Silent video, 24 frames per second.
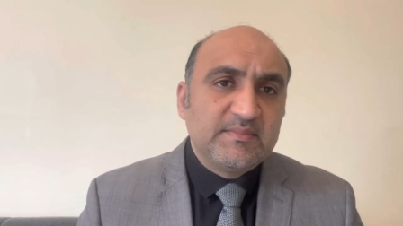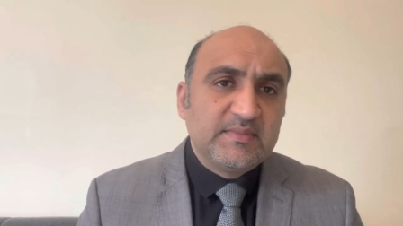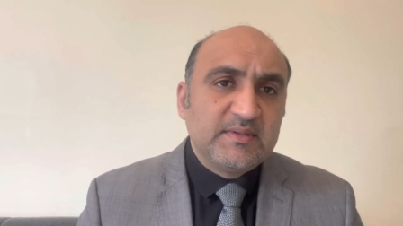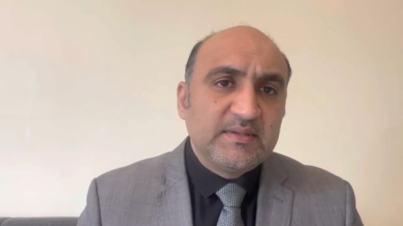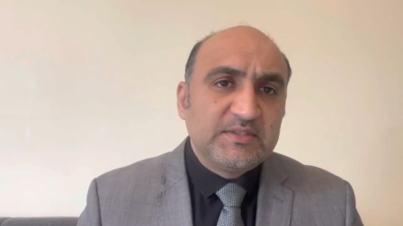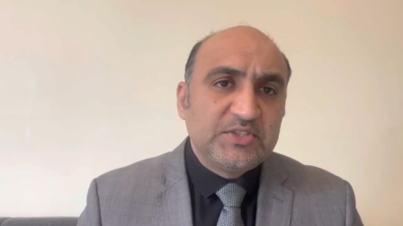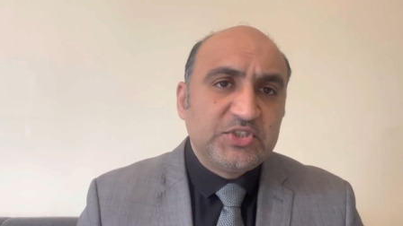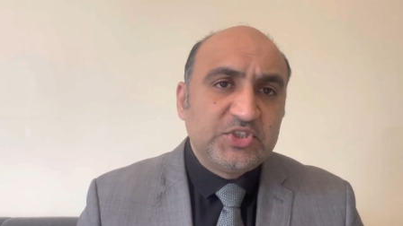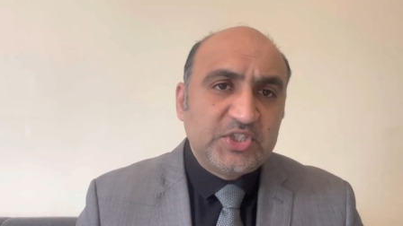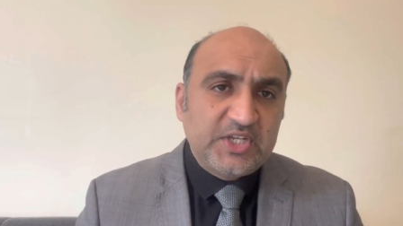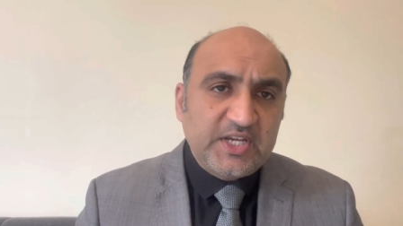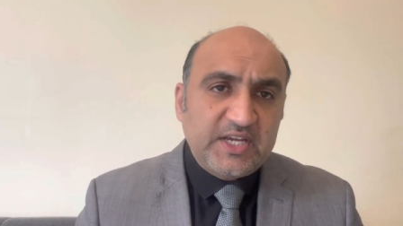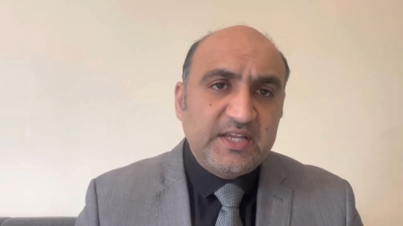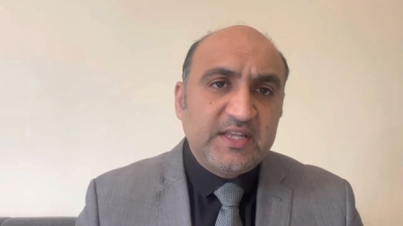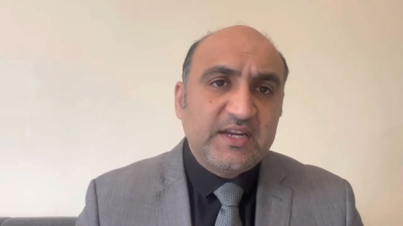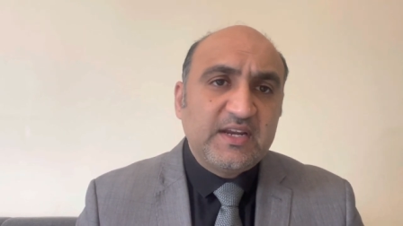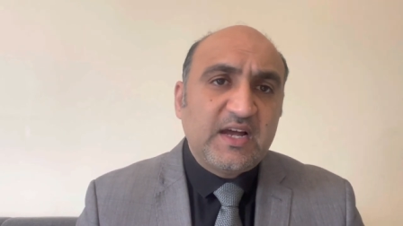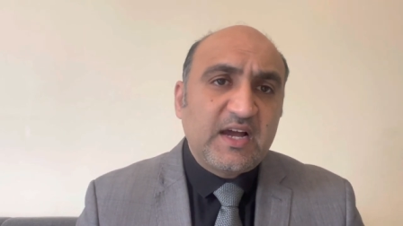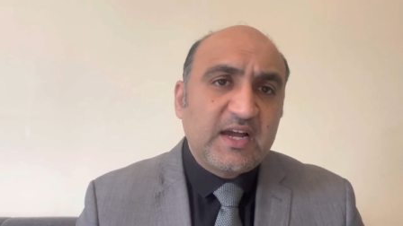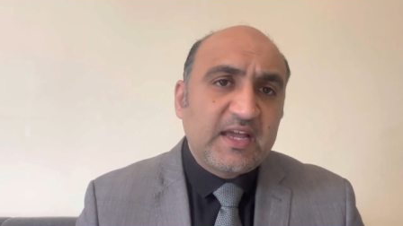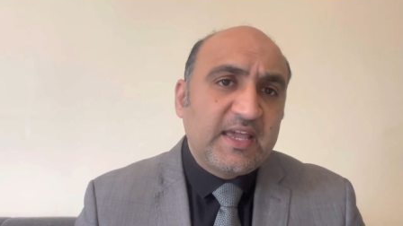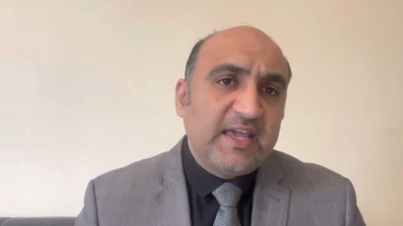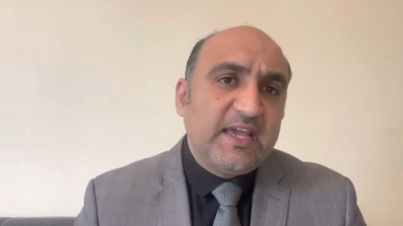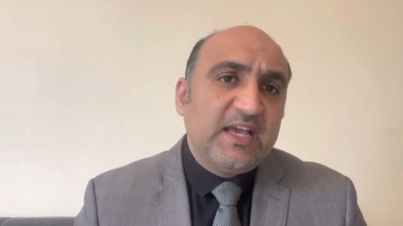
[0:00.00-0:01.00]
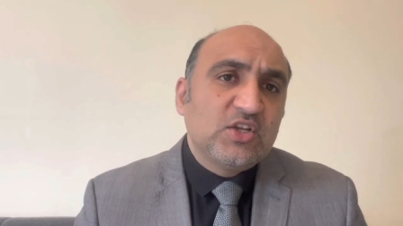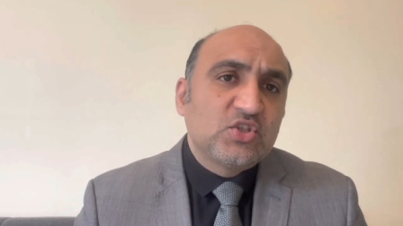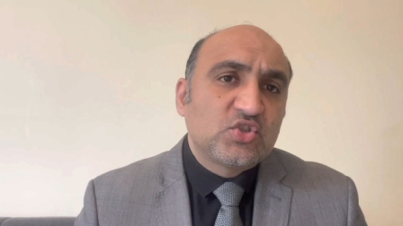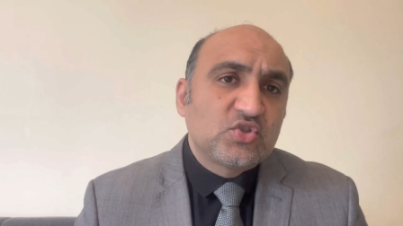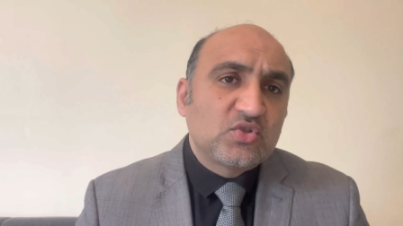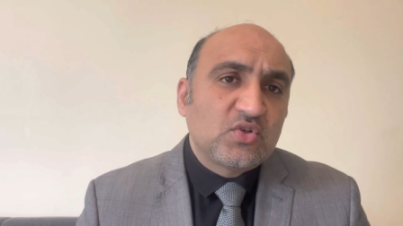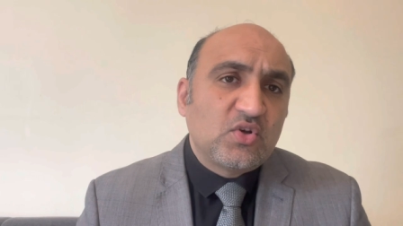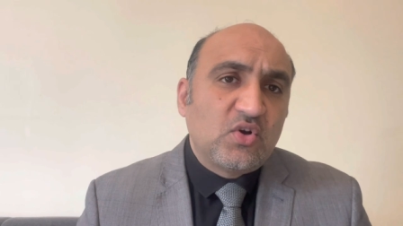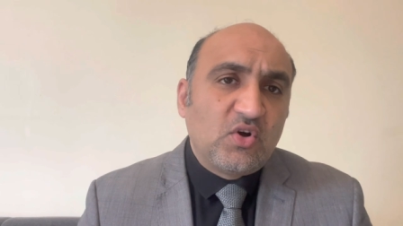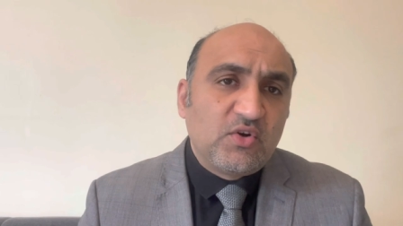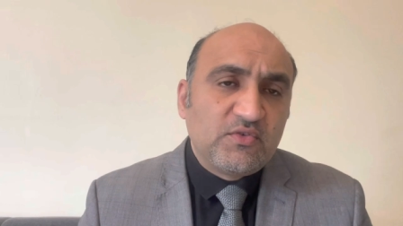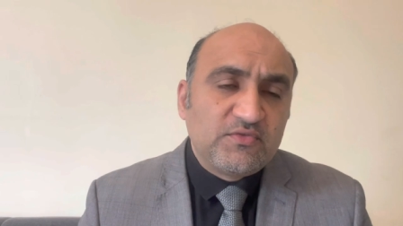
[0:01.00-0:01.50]
share a case
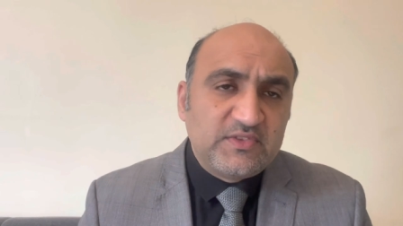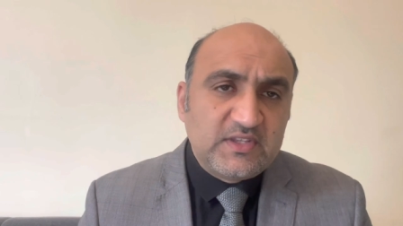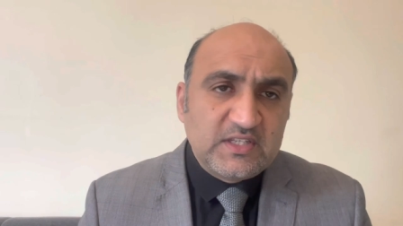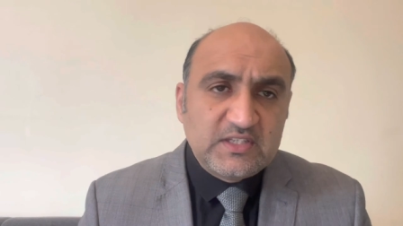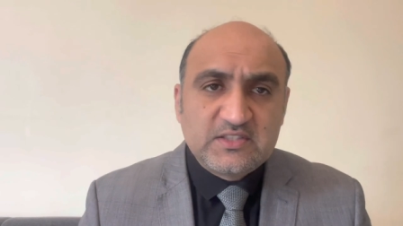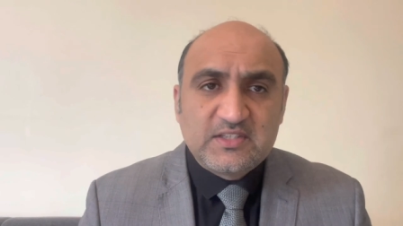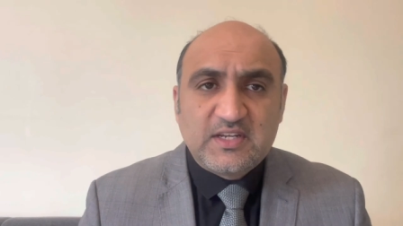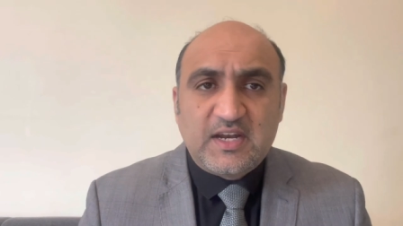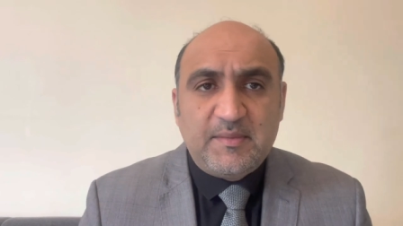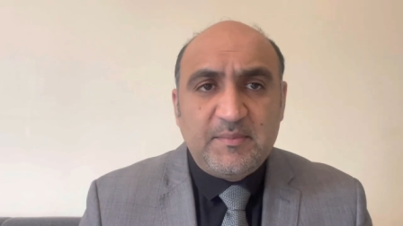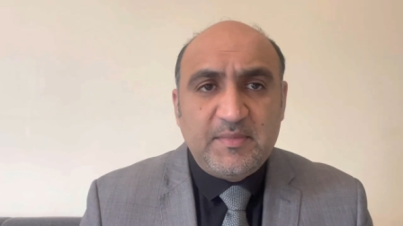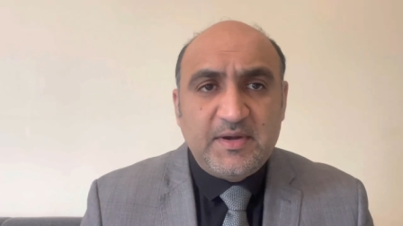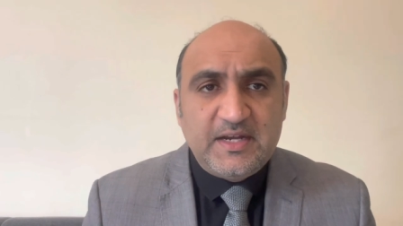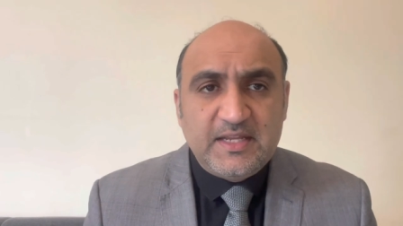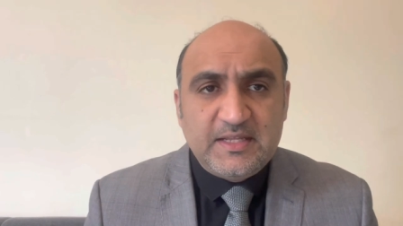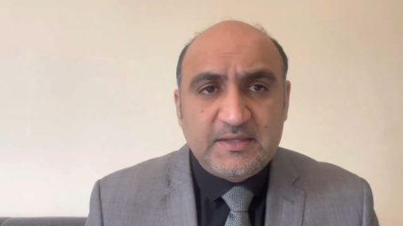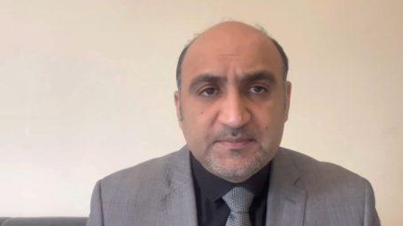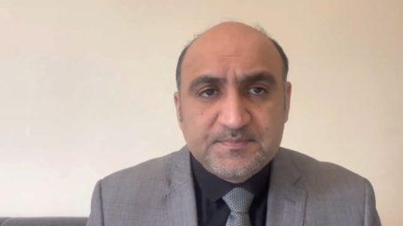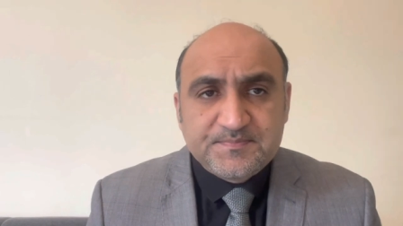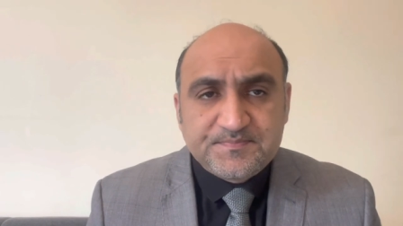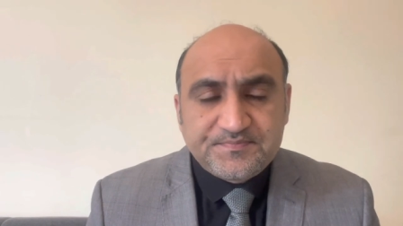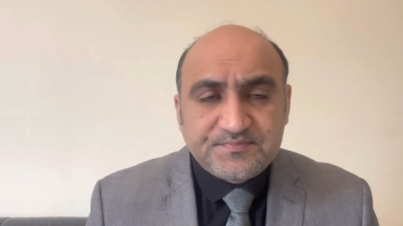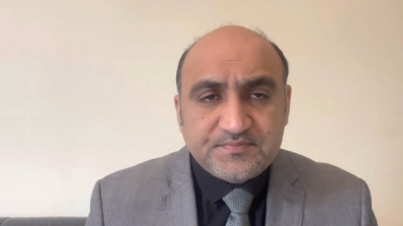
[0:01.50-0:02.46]
of this remedy,